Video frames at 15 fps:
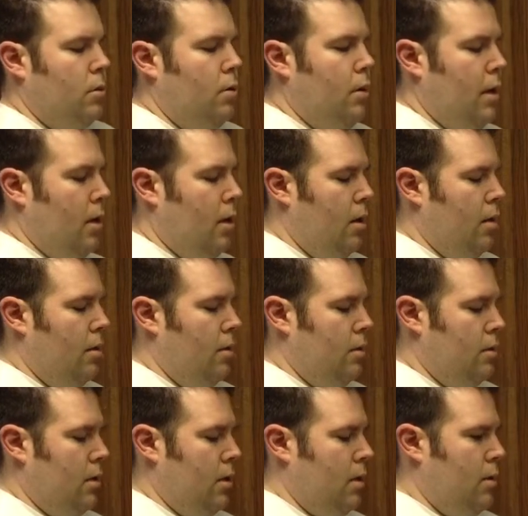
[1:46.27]
and
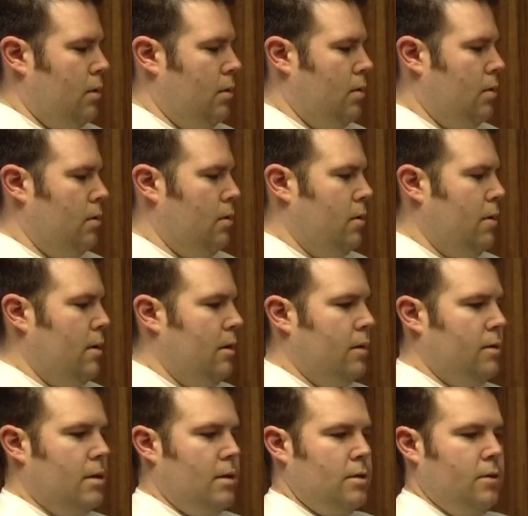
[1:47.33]
I think this
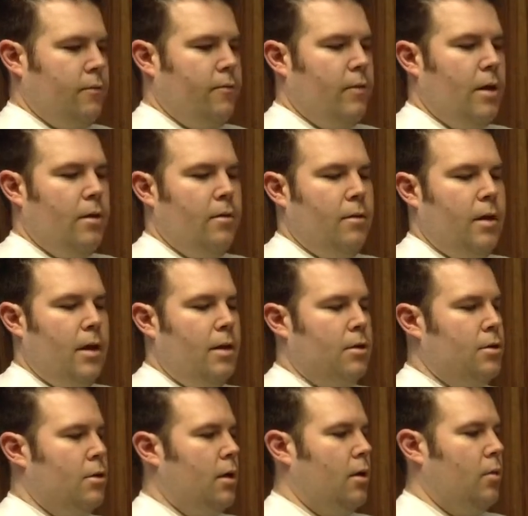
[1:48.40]
has a flat edge
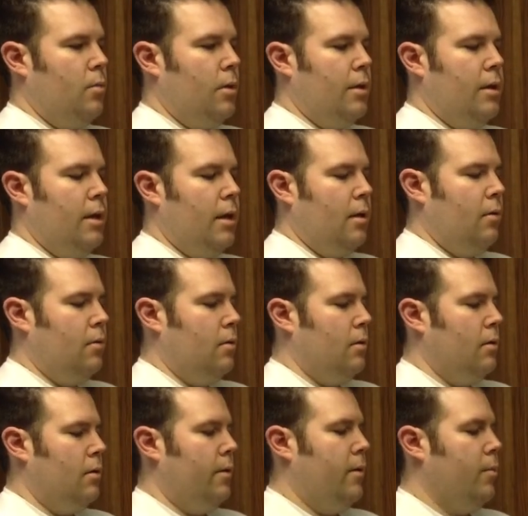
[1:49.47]
to help clean out
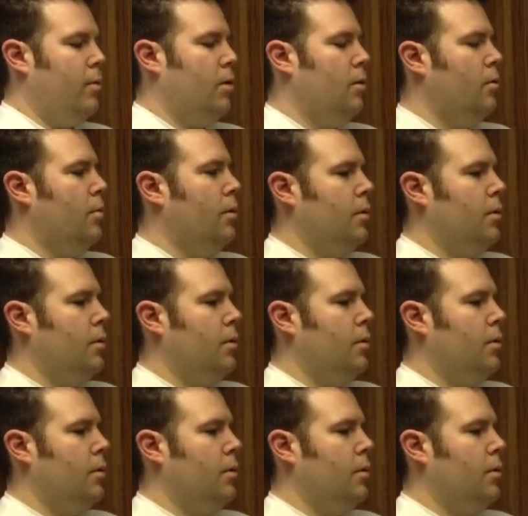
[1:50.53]
the pulp.